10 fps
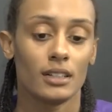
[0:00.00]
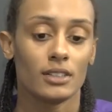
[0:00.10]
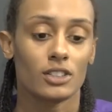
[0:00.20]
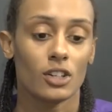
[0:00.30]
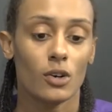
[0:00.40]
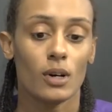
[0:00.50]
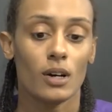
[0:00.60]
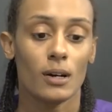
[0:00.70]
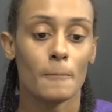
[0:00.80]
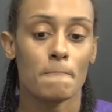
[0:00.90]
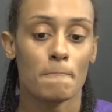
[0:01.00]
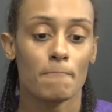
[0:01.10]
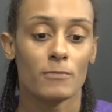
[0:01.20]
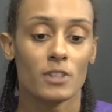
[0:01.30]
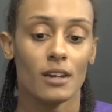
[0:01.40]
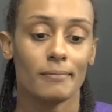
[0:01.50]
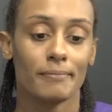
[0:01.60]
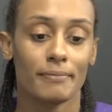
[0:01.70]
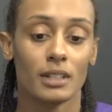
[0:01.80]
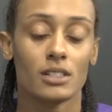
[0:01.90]
So, yeah,
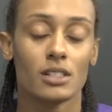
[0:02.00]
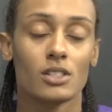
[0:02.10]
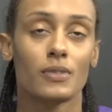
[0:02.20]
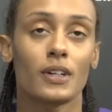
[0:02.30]
it's fun